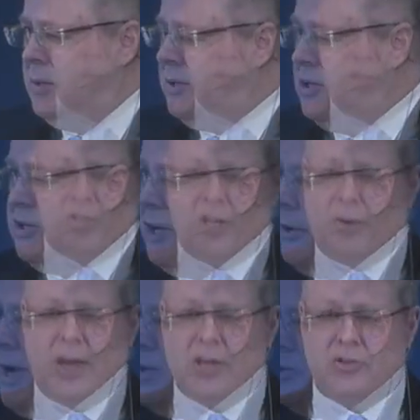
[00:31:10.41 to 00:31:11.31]
but the
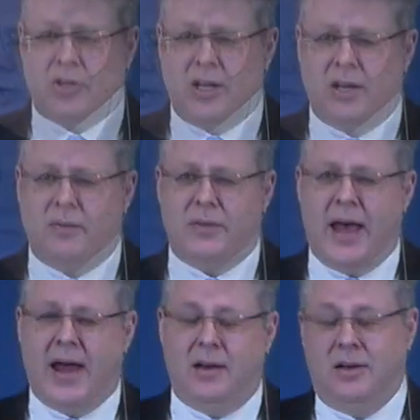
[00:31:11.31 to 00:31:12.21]
generation
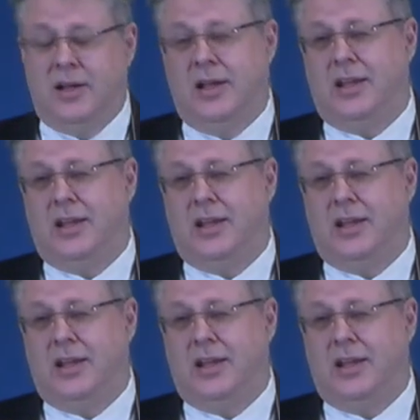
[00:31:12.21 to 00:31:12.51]
that